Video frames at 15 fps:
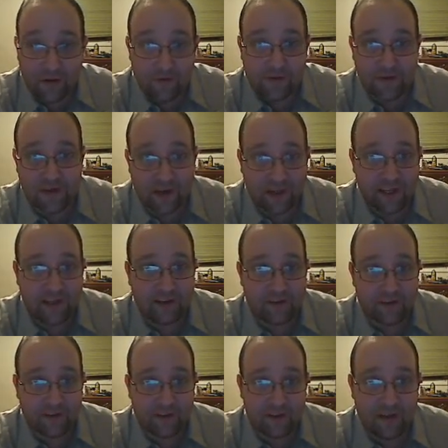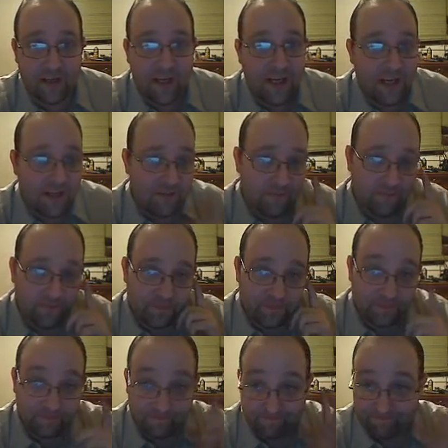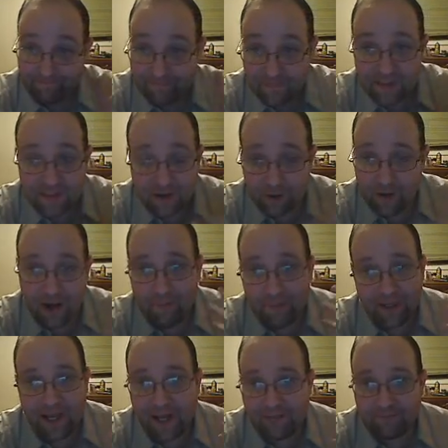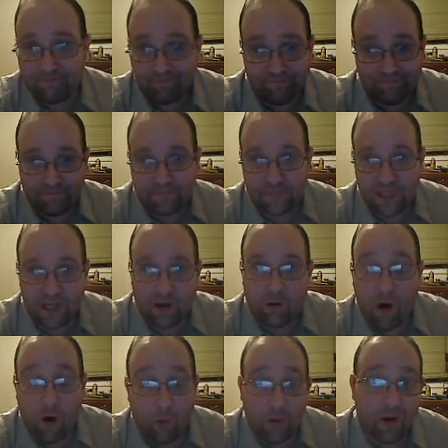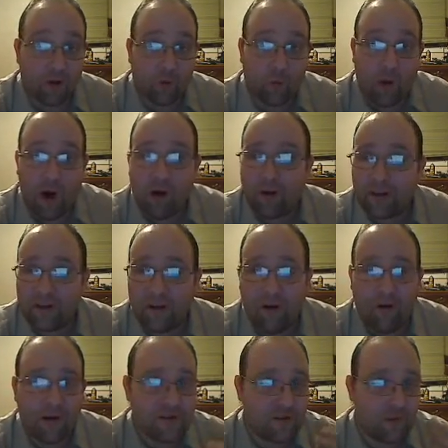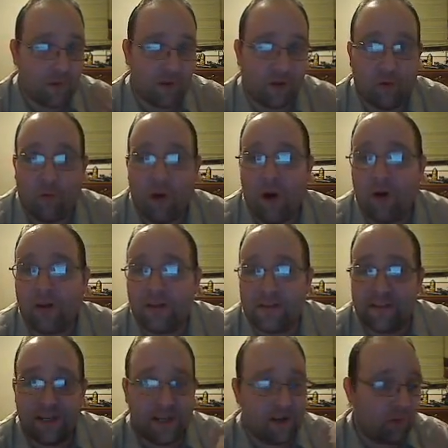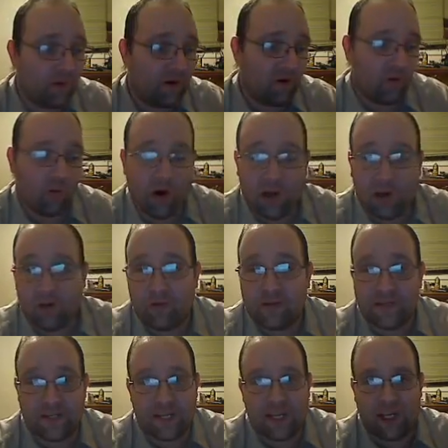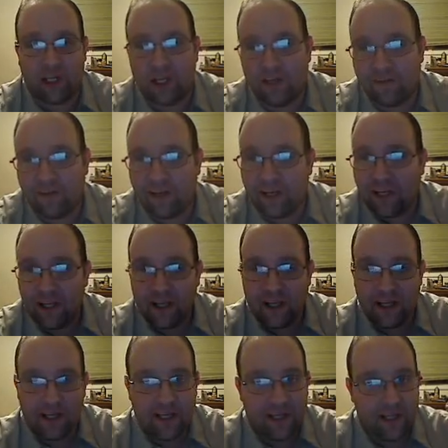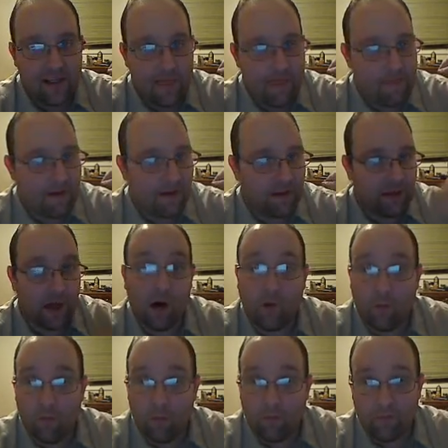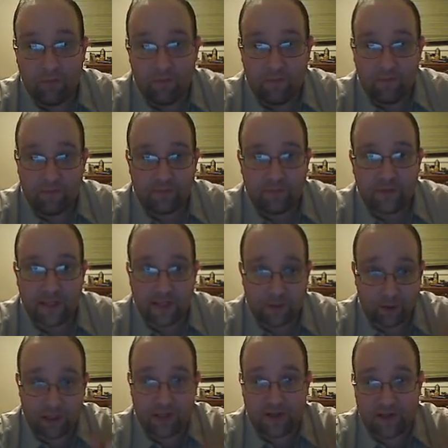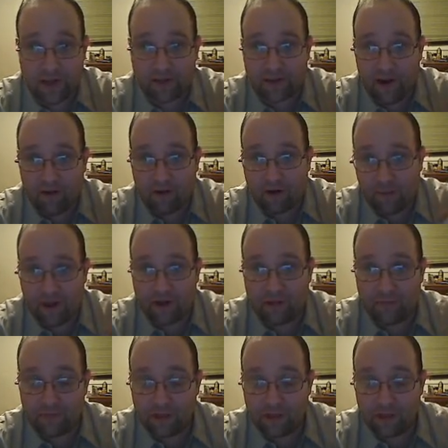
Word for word: So, I mean, I, you know, are we going to walk in darkness? Are we going to walk in sin? Are we going to wallow in sin and love it? No. That's what he just got talking about up, up in the beginning part of the chapter here.